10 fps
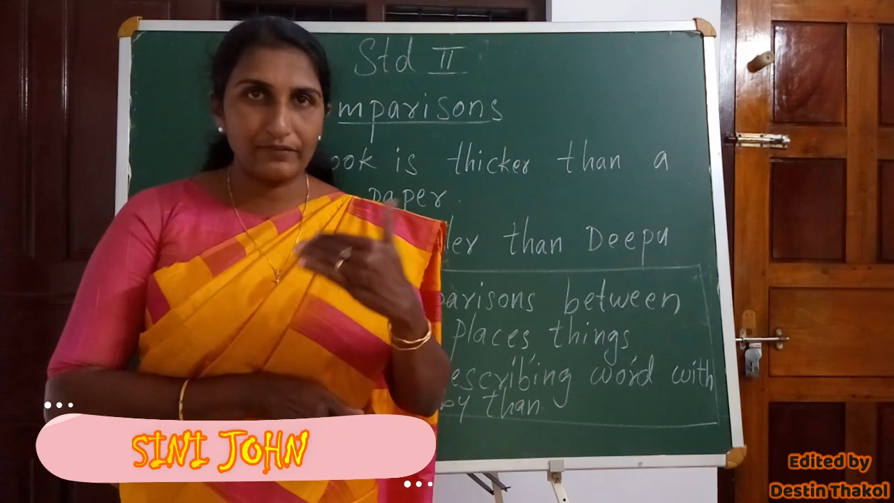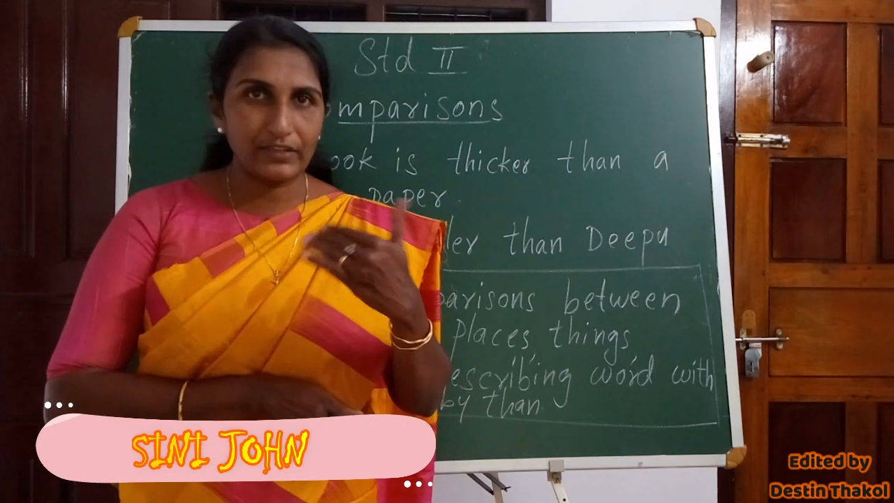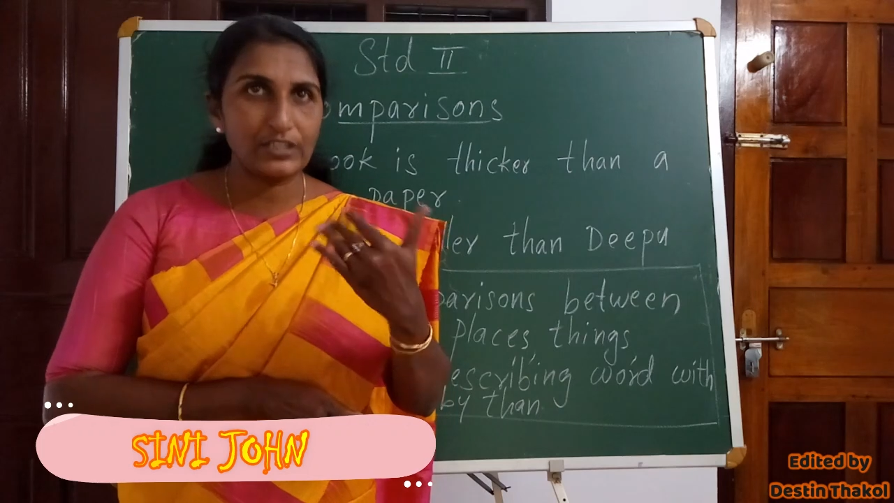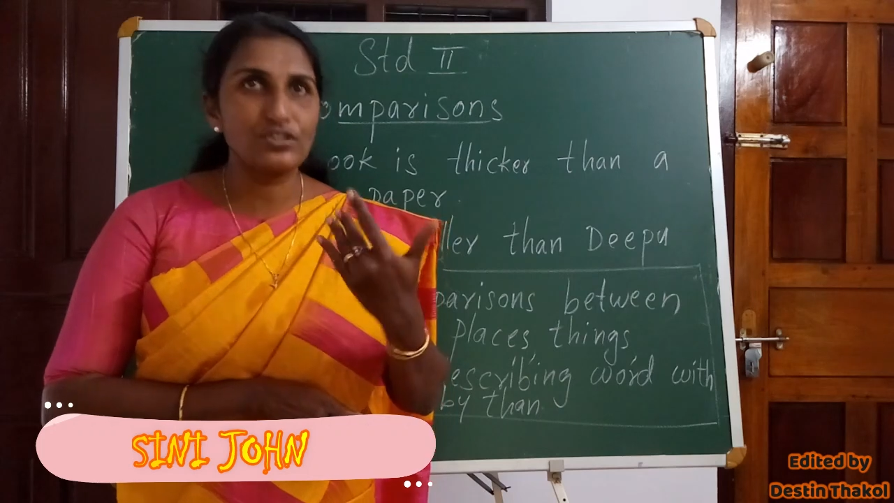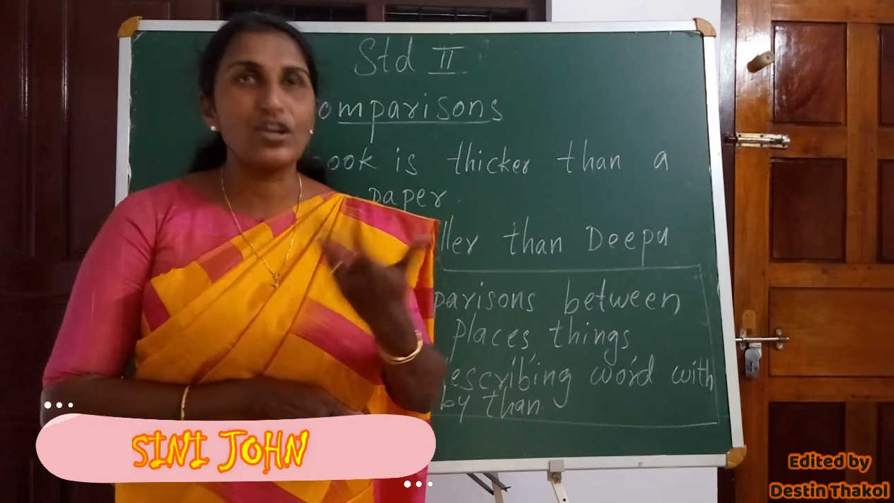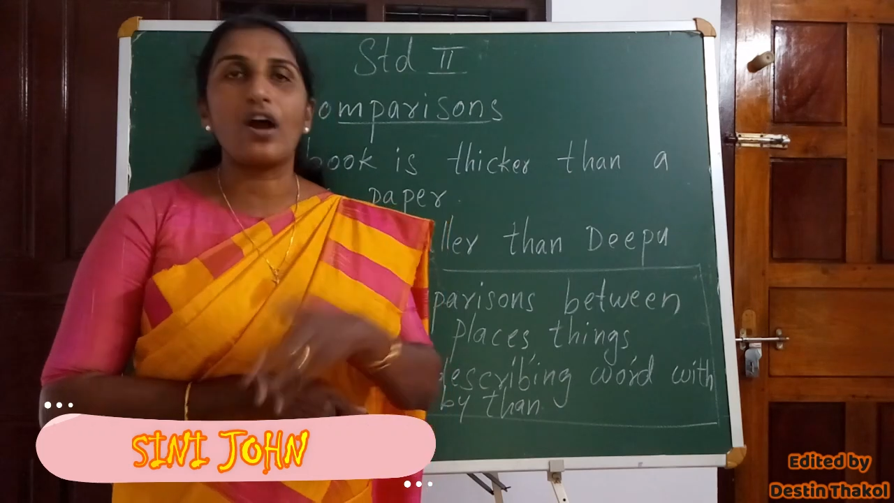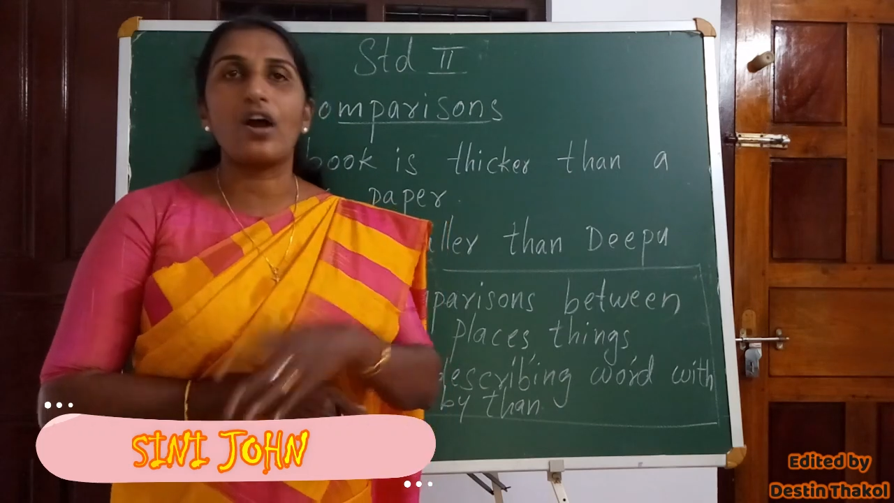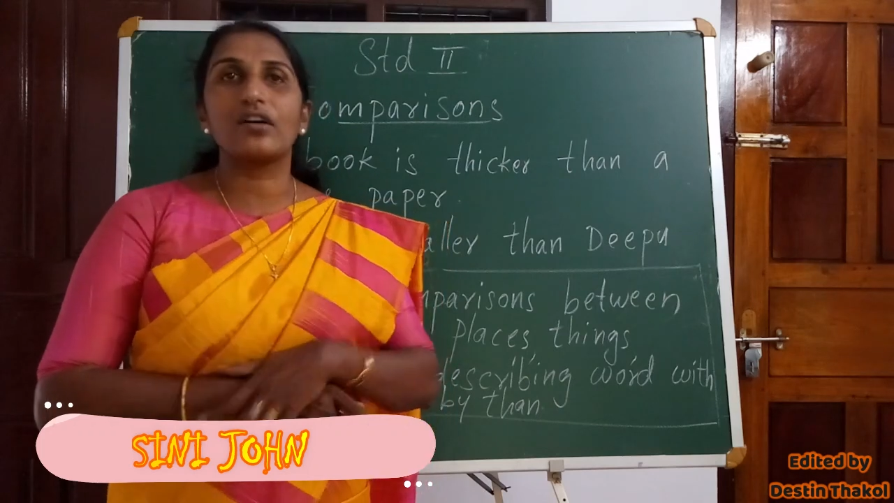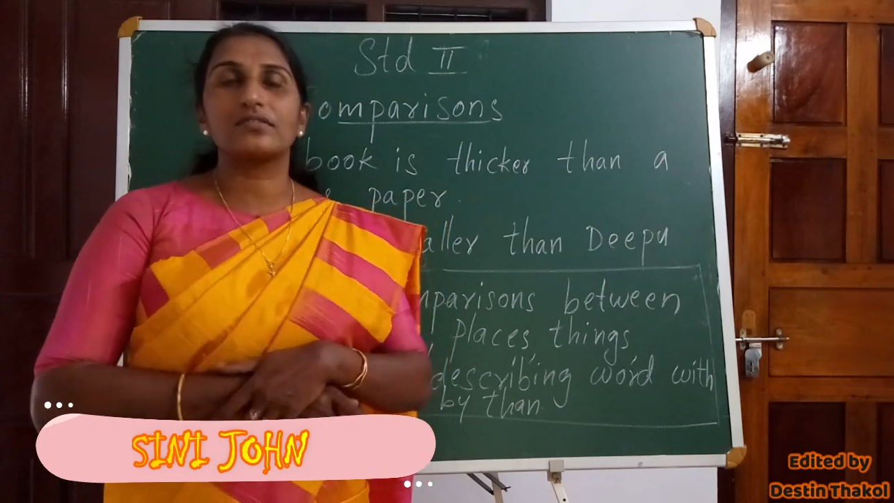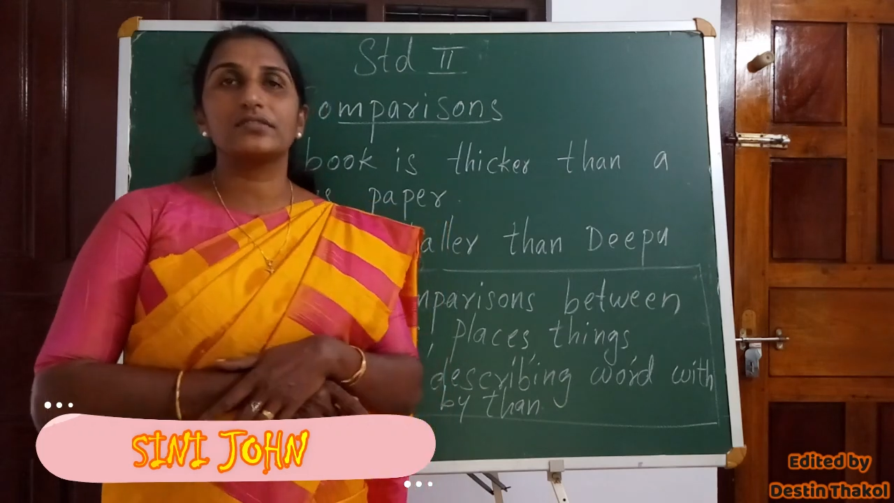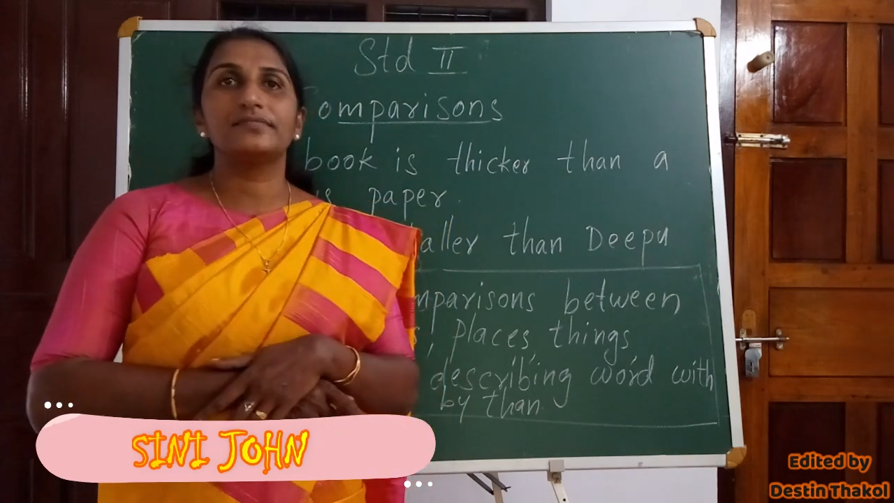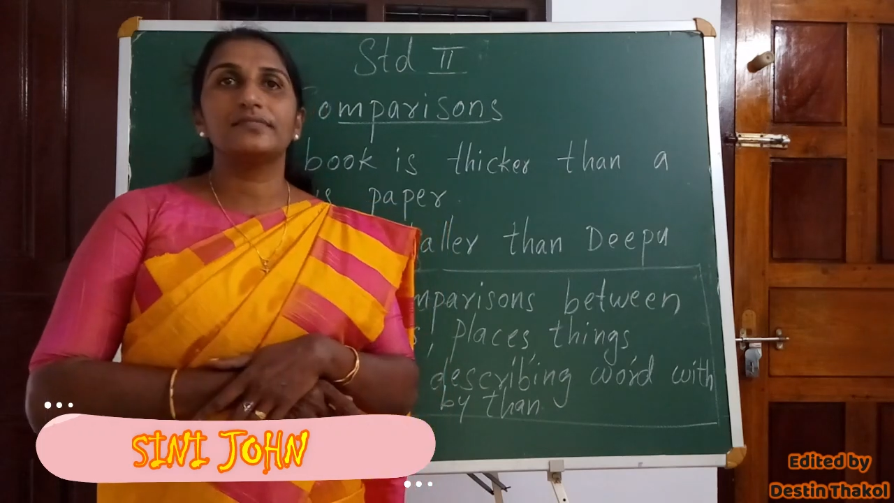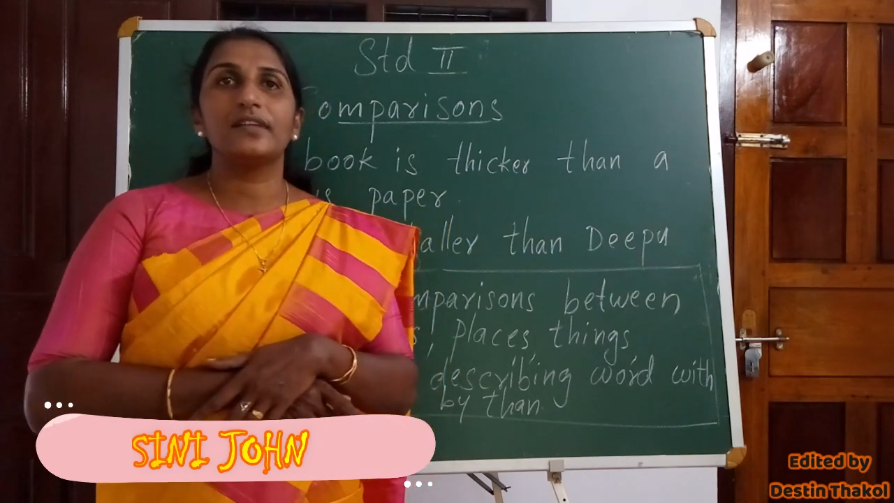when we talk,